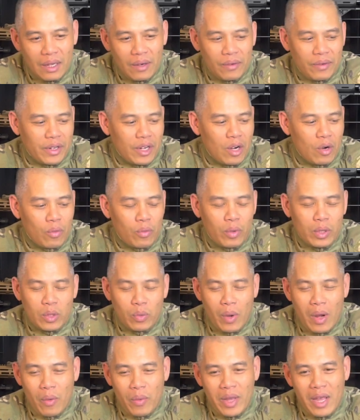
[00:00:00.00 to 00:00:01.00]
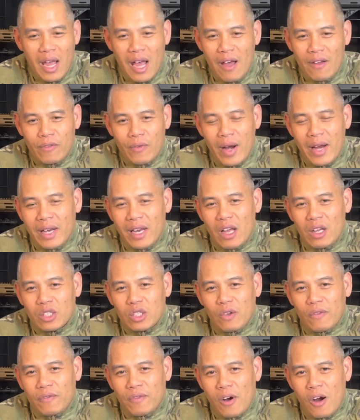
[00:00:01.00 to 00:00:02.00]
with what we have right now
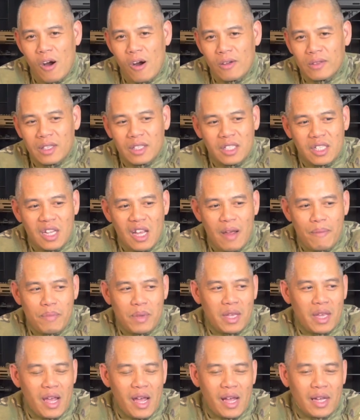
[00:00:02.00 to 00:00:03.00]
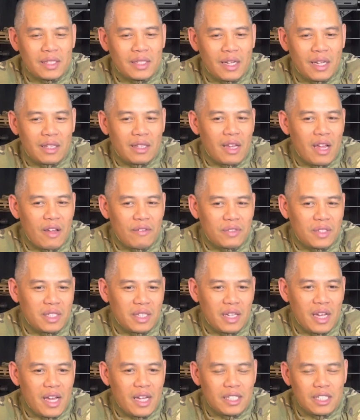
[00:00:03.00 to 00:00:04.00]
so far, the TIPX and the
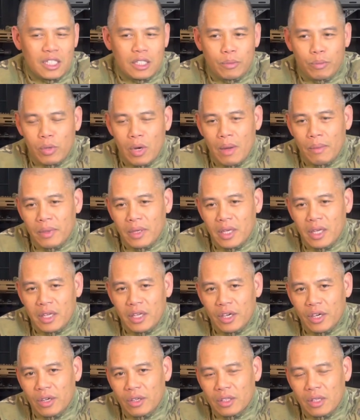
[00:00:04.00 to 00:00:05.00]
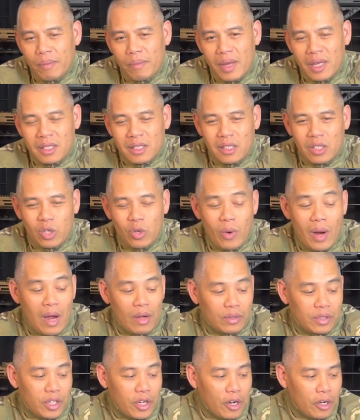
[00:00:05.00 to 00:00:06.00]
FCS is probably the best two
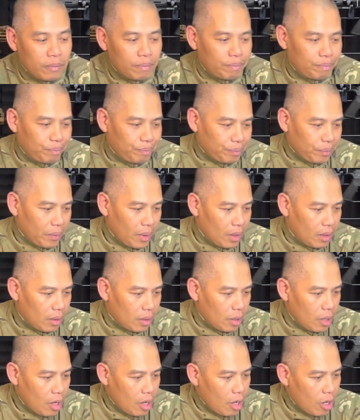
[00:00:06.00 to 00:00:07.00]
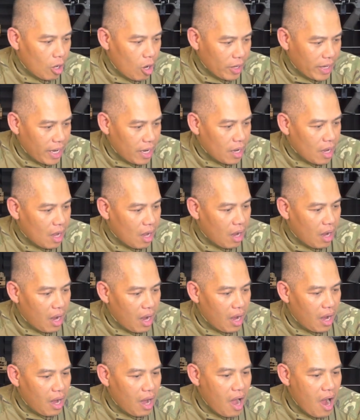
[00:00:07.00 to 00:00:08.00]
out there. Okay,
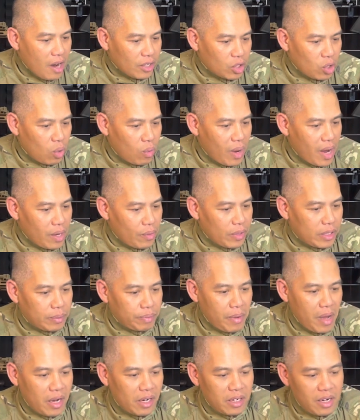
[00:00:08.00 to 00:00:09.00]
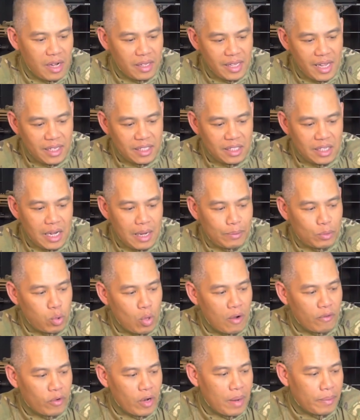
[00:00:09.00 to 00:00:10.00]
Octowatt responded on that same
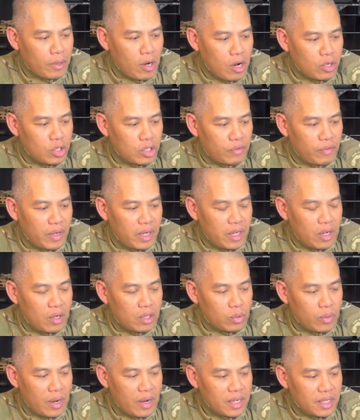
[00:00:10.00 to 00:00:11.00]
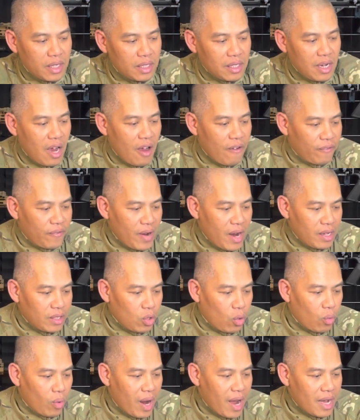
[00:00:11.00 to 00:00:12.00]
12-gram cartridge video as well. He says, I find the
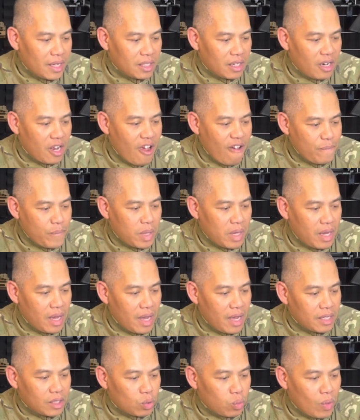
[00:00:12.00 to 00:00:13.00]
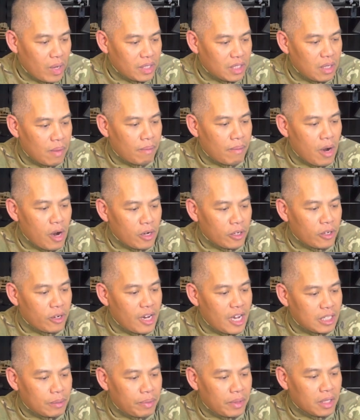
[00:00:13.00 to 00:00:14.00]
rise in FPS once the marker
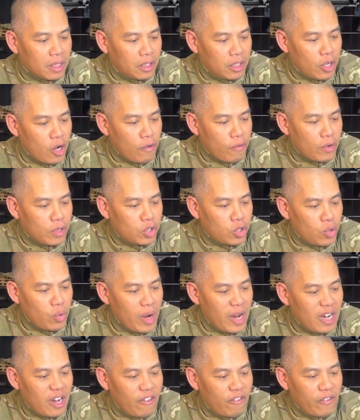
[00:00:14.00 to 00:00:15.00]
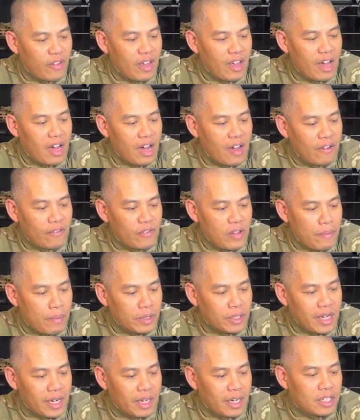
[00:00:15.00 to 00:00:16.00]
has been cleared for 280 feet per
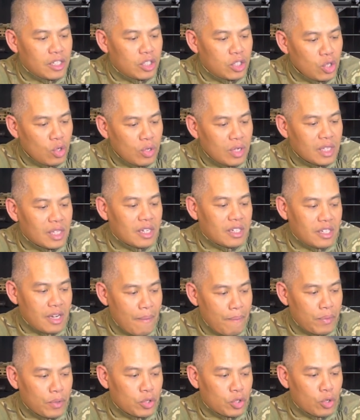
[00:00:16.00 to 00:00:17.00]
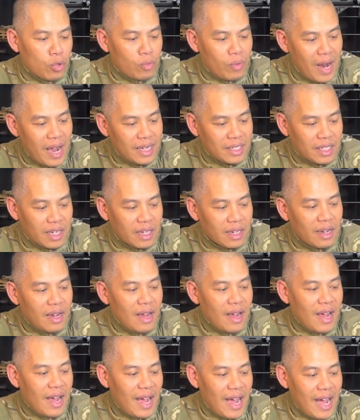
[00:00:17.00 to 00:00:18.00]
second is due to the temperature rising
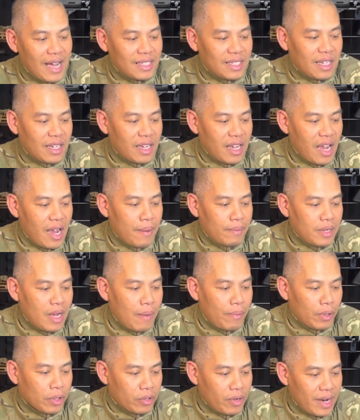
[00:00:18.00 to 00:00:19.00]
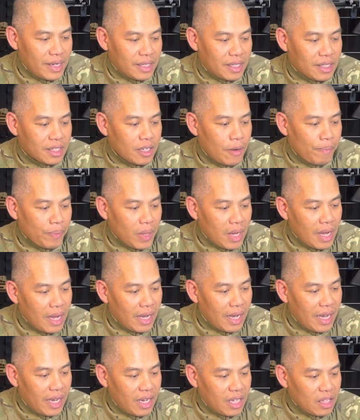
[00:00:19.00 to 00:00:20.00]
as the game day progresses.
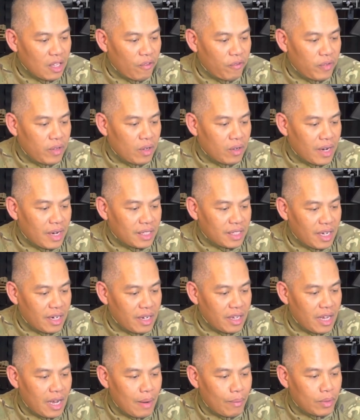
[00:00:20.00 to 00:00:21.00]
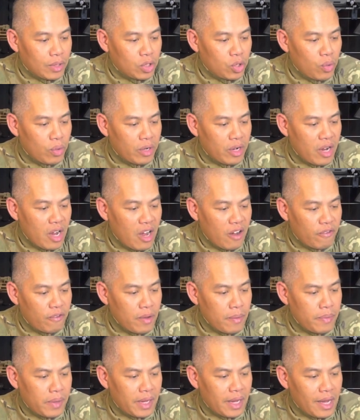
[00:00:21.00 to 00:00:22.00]
Hitting the field at 10 a.m. with
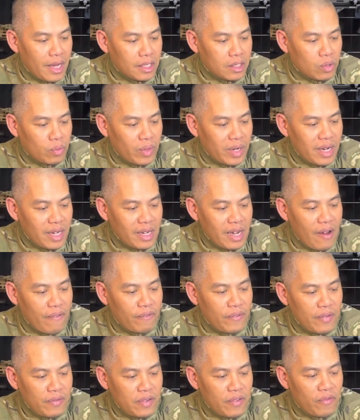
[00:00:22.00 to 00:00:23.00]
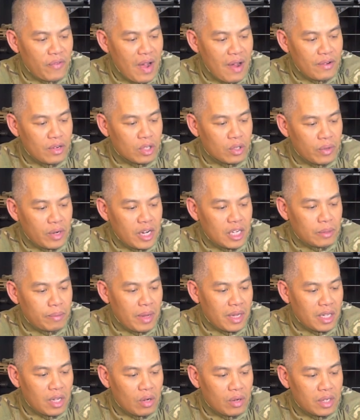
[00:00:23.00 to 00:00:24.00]
280 FPS, reading at 55 degrees may
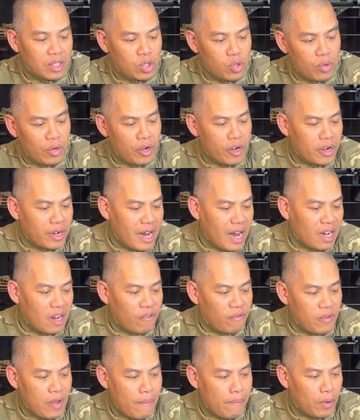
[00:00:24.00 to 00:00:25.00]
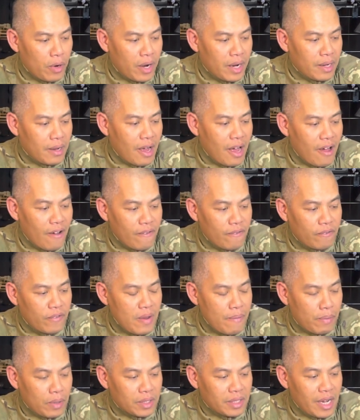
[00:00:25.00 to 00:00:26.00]
yield a 290
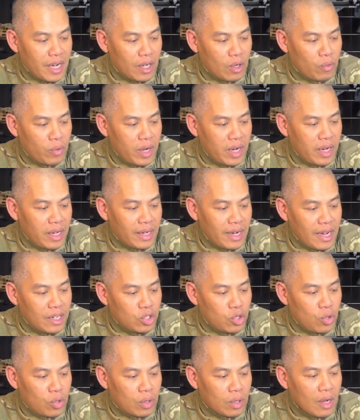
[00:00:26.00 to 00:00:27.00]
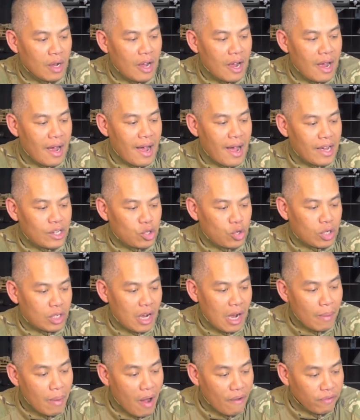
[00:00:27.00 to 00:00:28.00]
feet per second reading as you
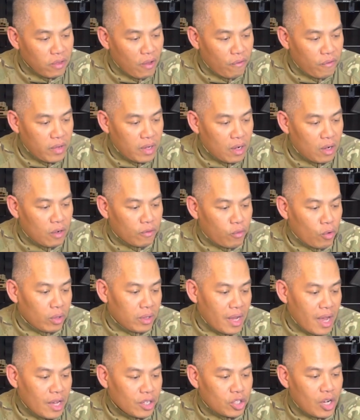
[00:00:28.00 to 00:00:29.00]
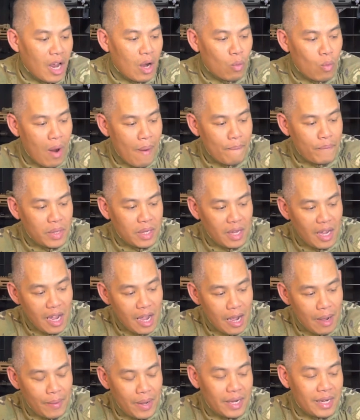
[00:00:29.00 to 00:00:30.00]
come off the field for lunch at 1
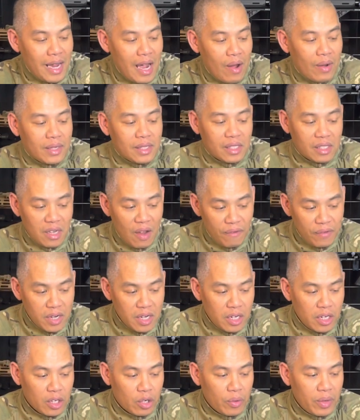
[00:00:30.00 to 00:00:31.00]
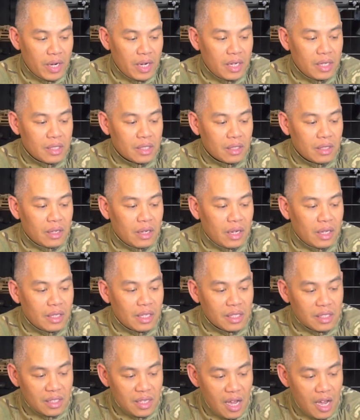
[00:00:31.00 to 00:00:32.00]
p.m. and now it's 70 degrees in
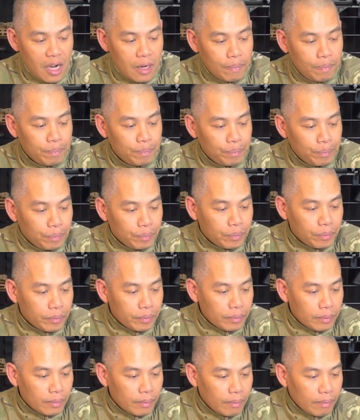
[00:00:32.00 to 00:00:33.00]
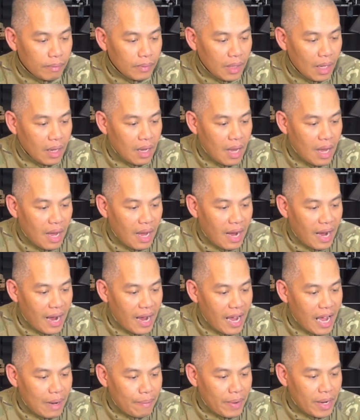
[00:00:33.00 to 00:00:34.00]
the sun. I
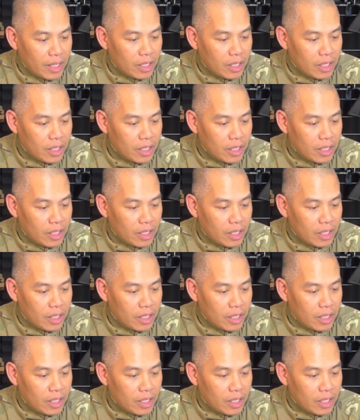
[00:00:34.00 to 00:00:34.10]
had my